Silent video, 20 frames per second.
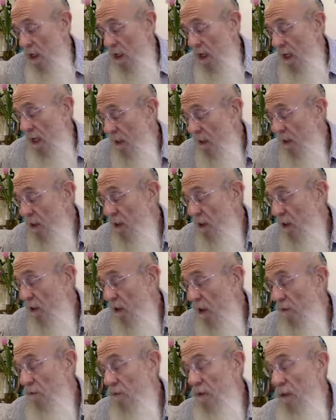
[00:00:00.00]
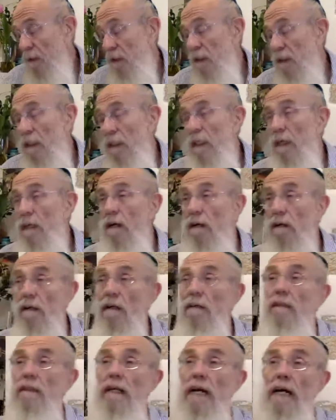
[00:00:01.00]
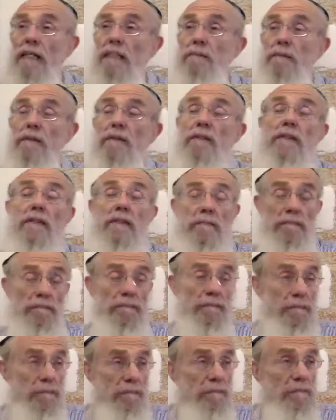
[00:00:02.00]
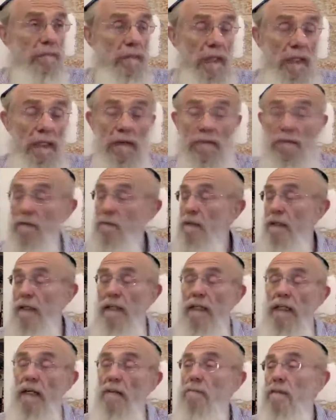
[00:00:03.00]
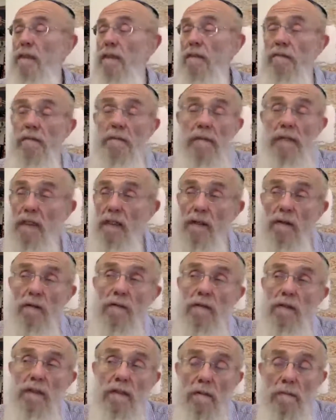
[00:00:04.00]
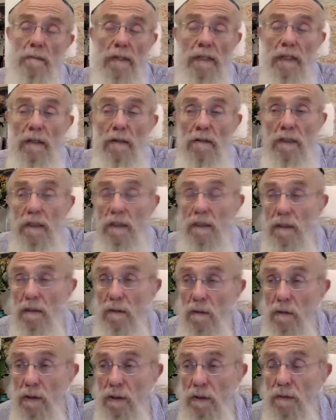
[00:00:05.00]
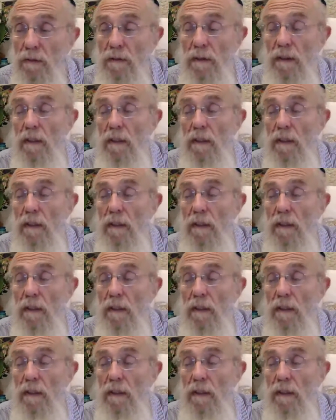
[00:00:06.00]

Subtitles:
And they call all the experts, and everybody comes and everybody goes. Nobody knows the solution.